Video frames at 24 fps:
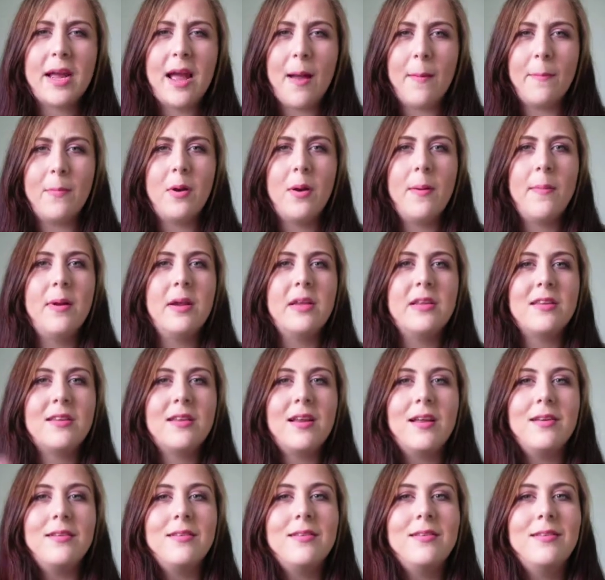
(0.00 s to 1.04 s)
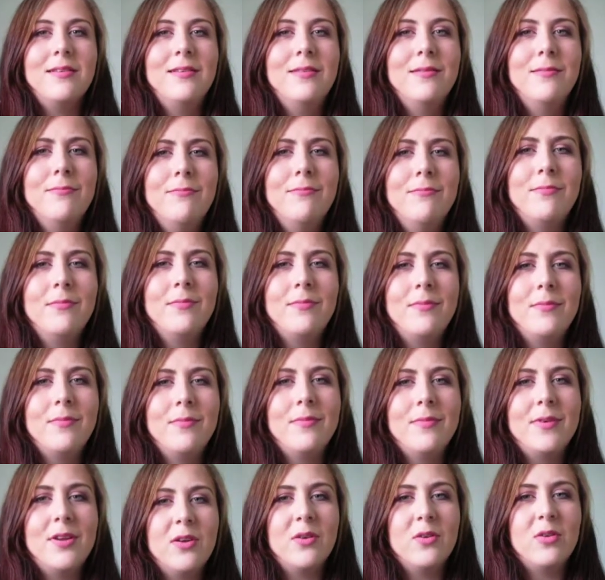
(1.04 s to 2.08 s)
Camera a bit slanted,
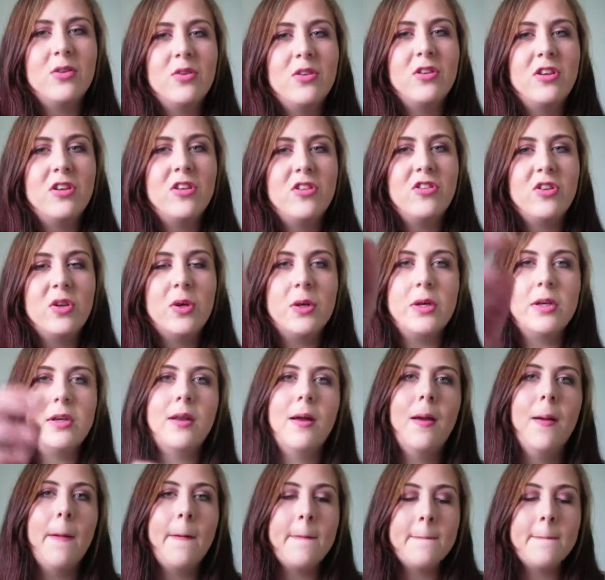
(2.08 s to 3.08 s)
like to the side.